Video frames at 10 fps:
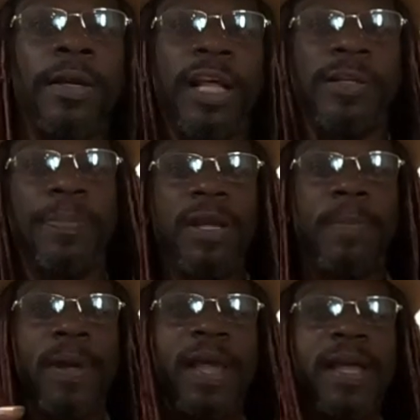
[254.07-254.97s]
that's
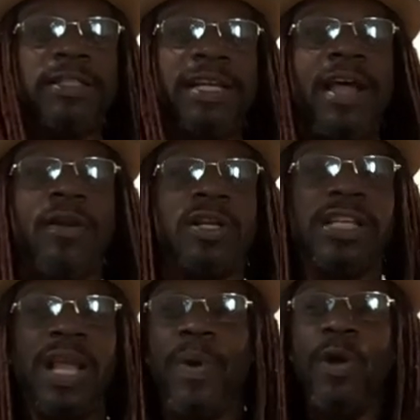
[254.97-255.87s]
being passed down the
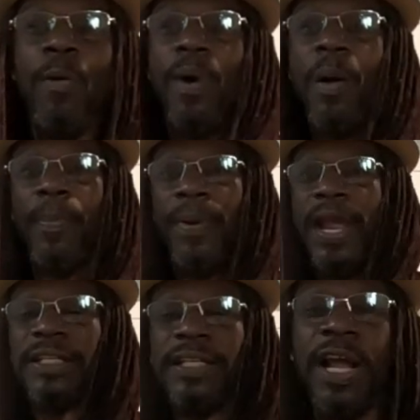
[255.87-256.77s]
same way Obama
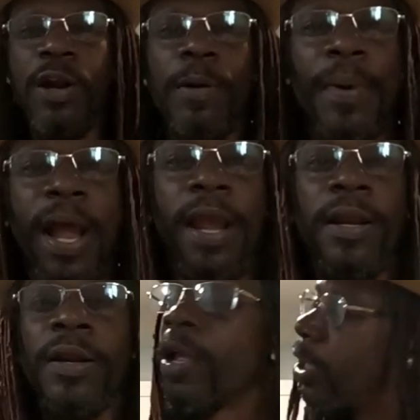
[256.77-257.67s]
passed it down to Biden.